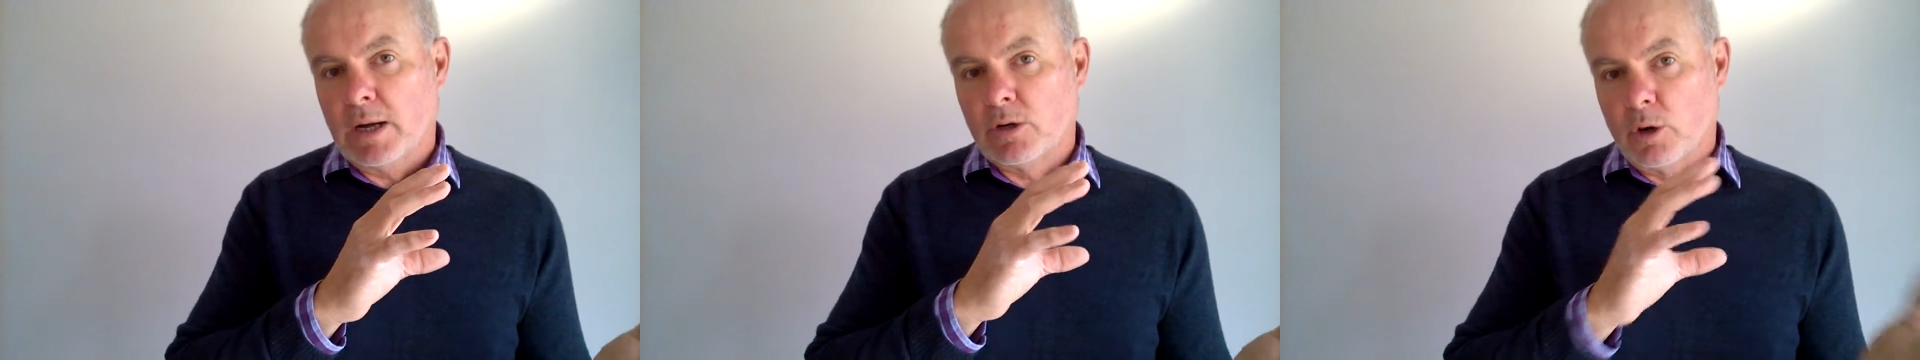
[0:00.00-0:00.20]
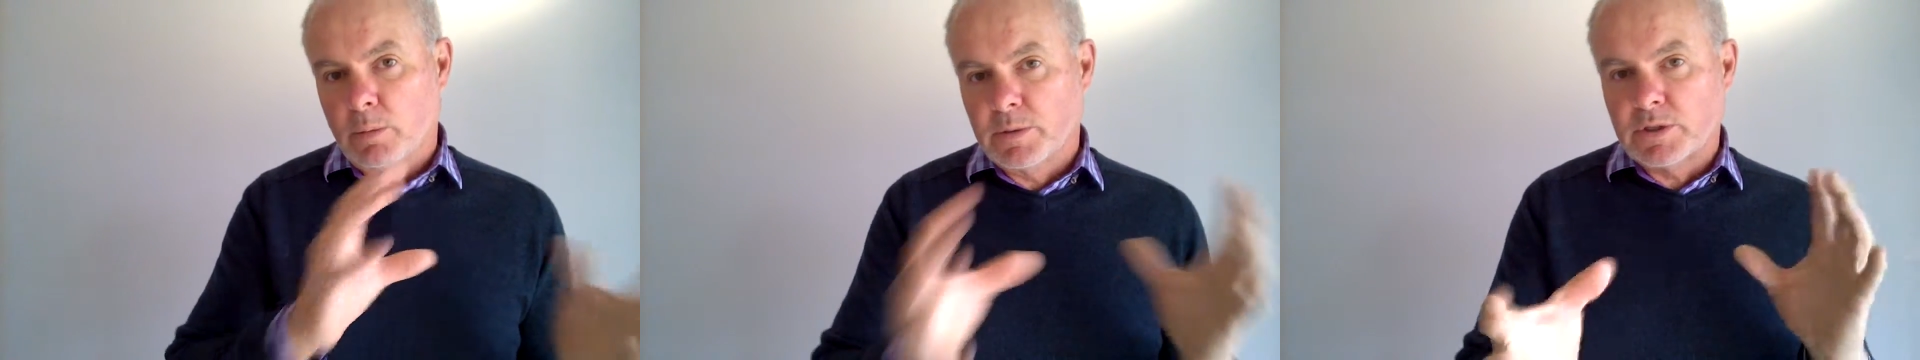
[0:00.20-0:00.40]

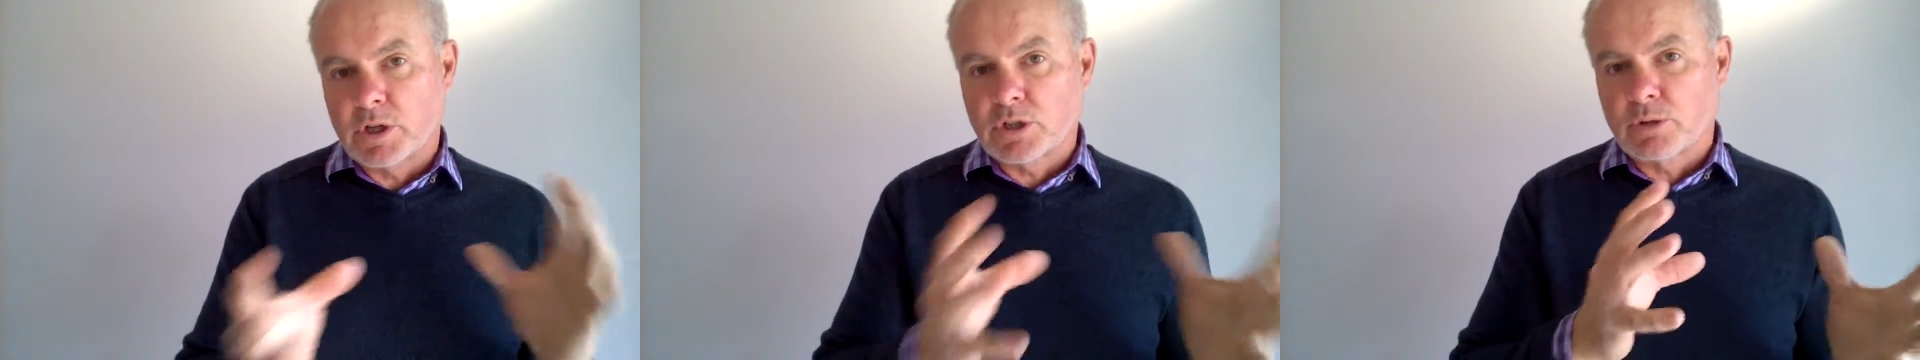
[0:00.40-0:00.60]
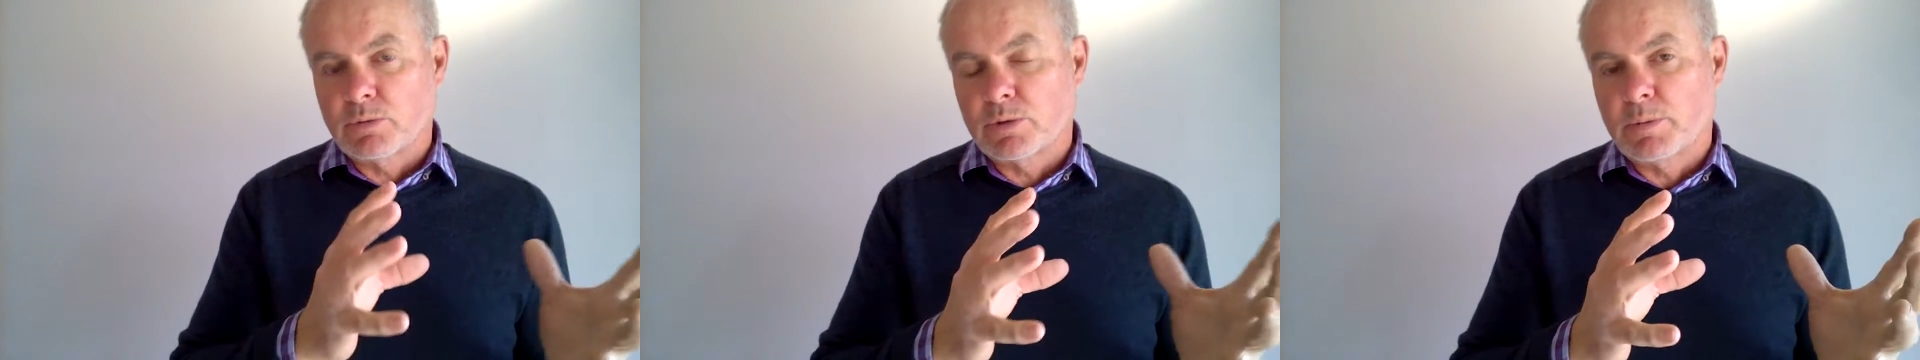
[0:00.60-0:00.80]
corporate
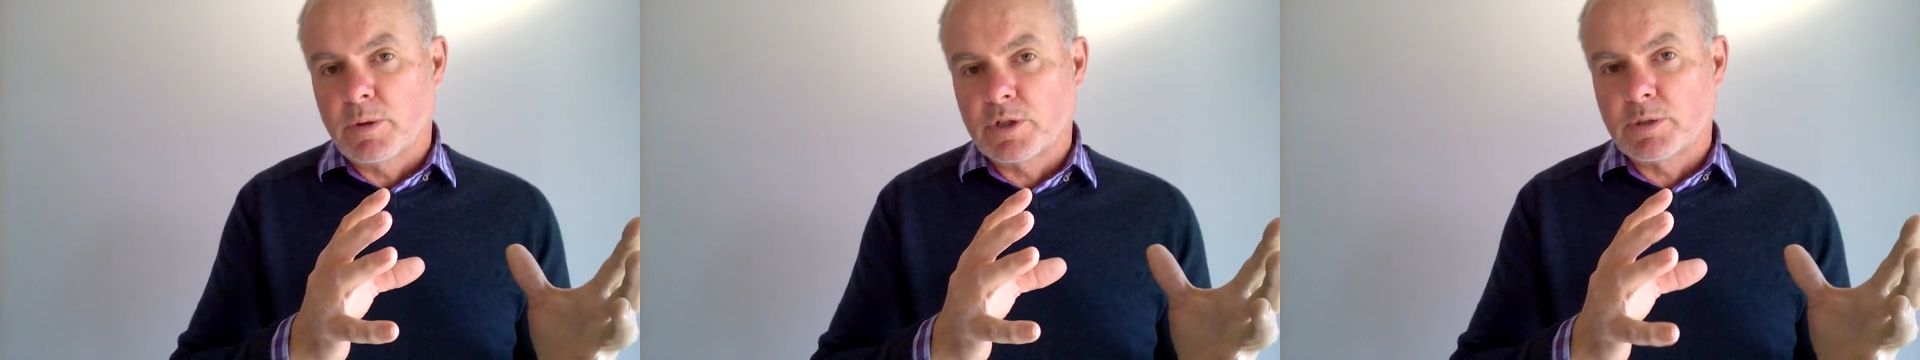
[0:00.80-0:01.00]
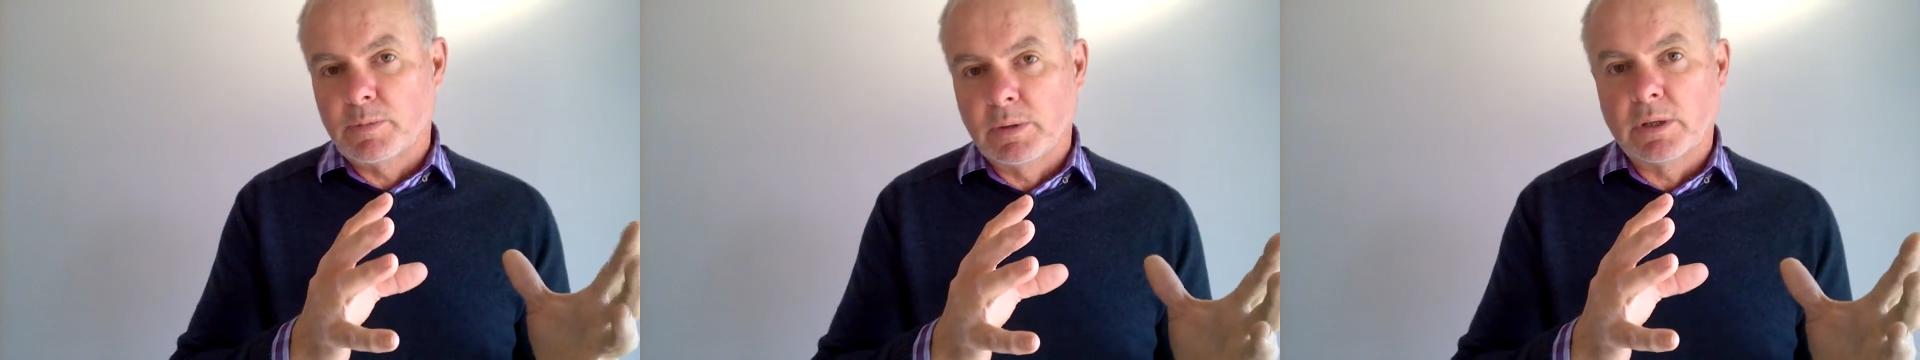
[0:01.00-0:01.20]
social
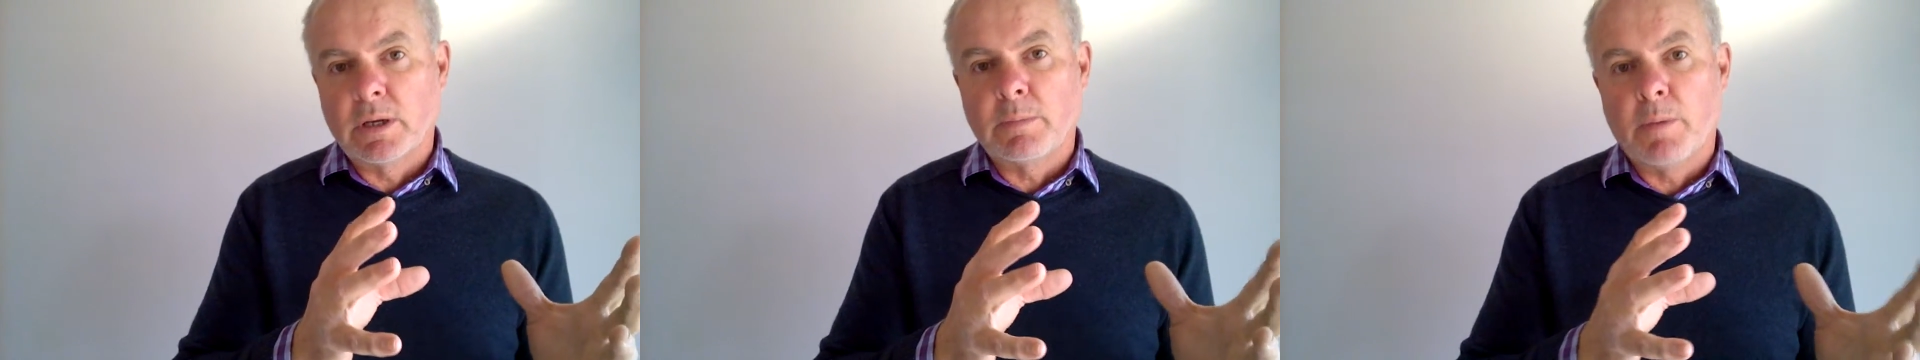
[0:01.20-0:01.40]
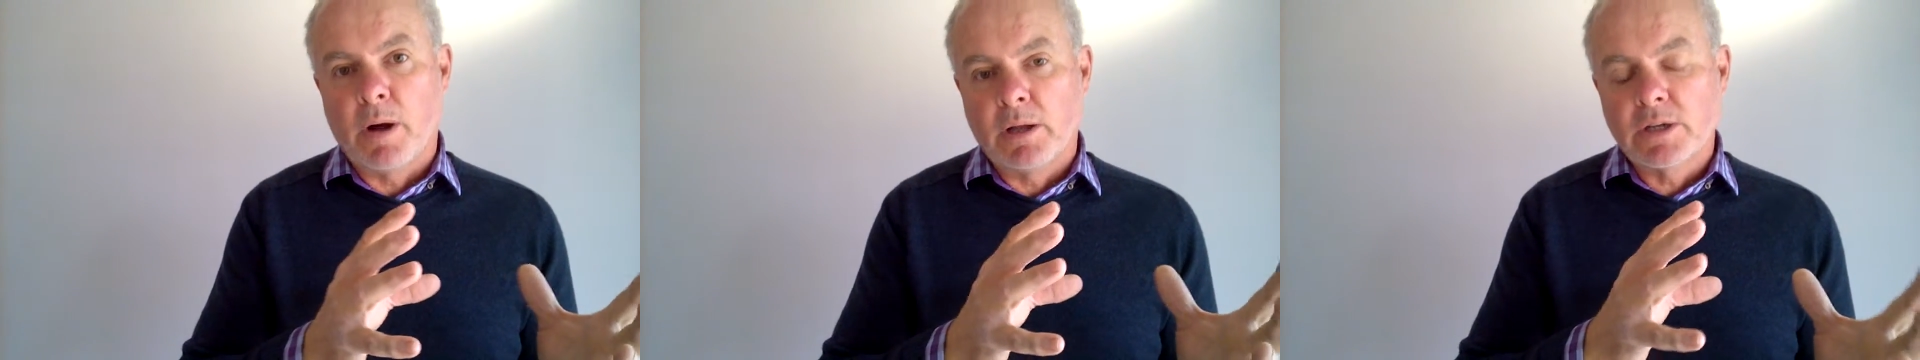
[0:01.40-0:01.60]
responsibility
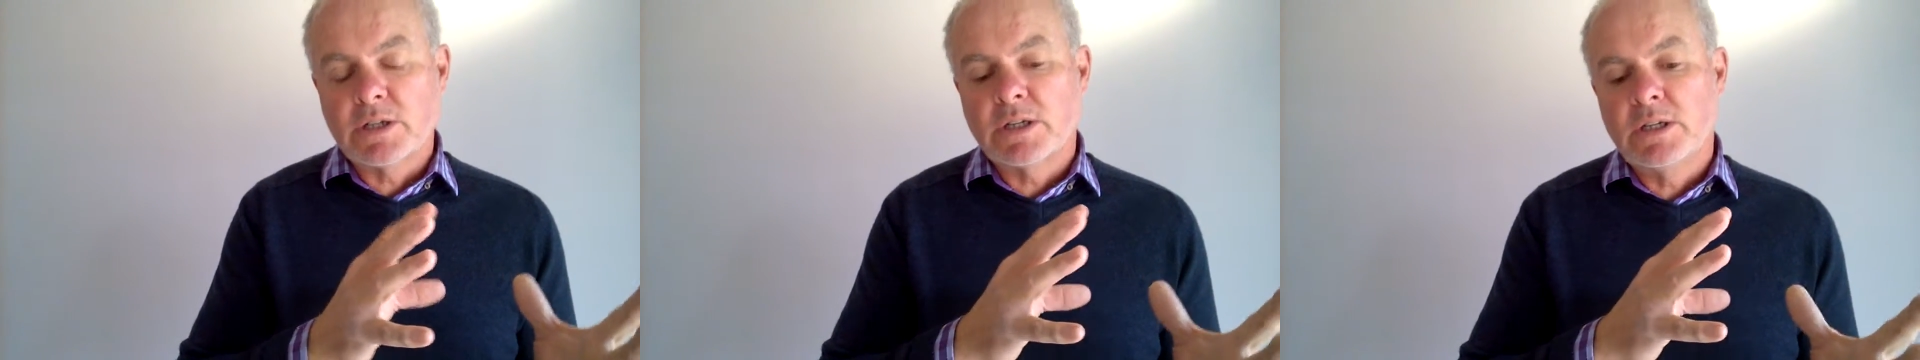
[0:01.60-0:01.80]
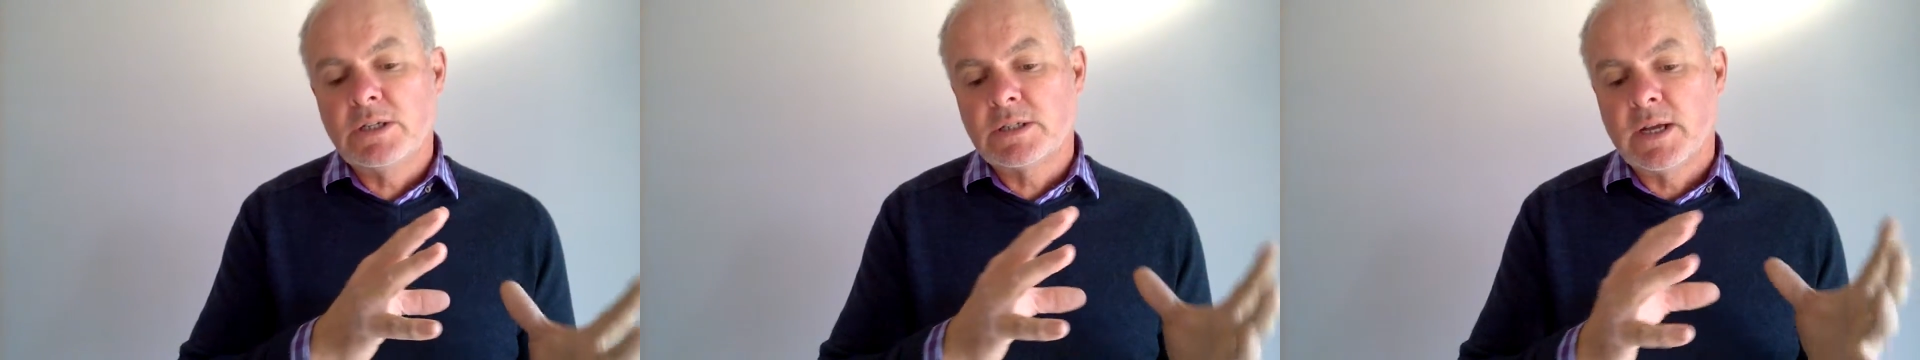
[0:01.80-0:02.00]

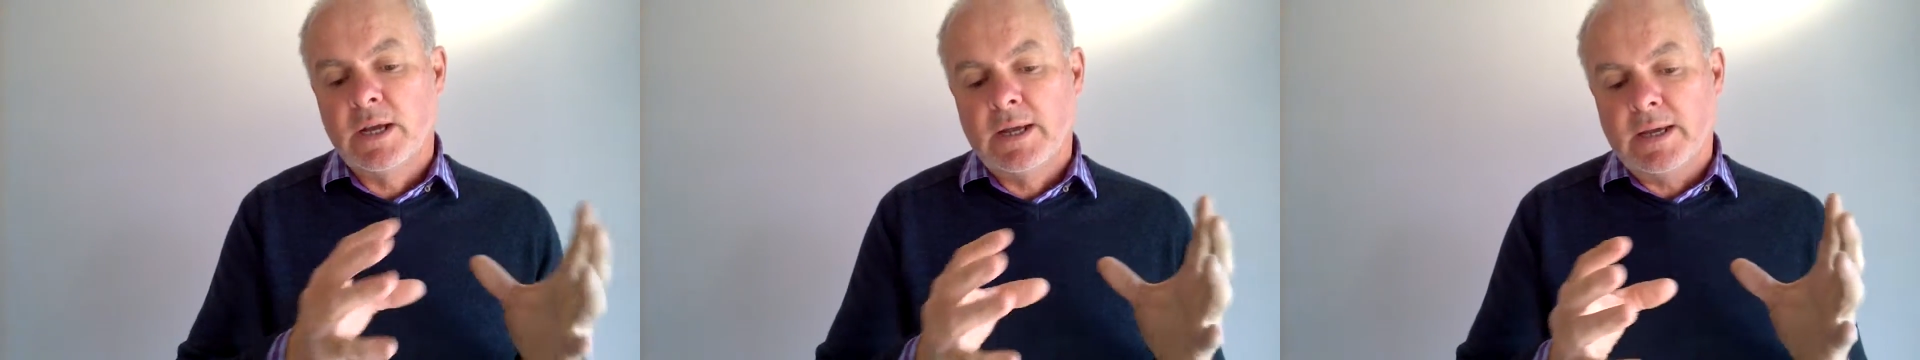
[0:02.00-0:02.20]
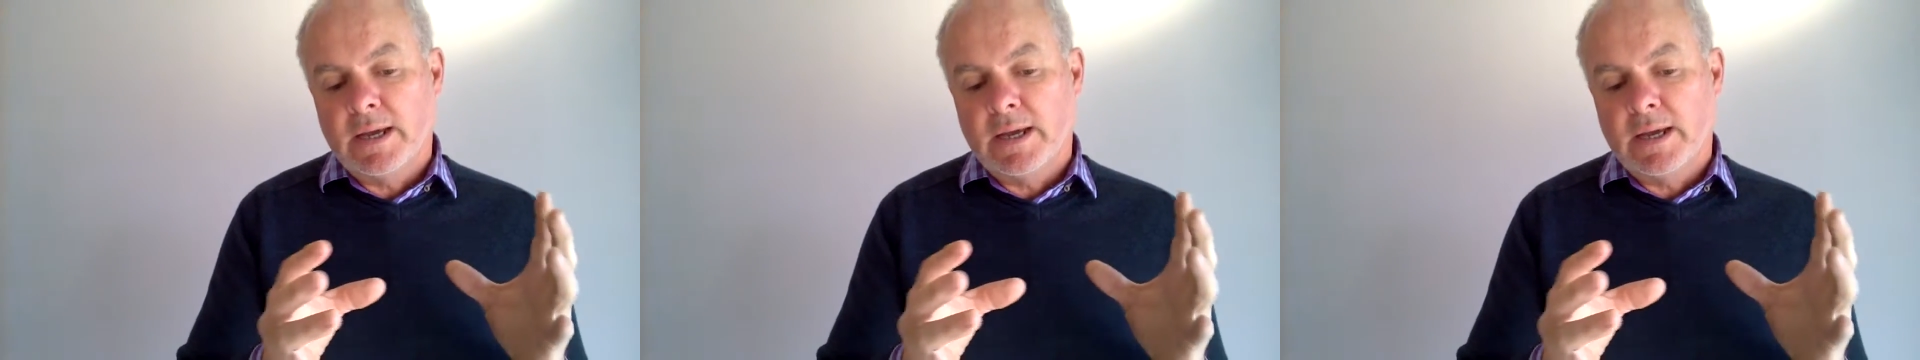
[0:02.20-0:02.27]
policies.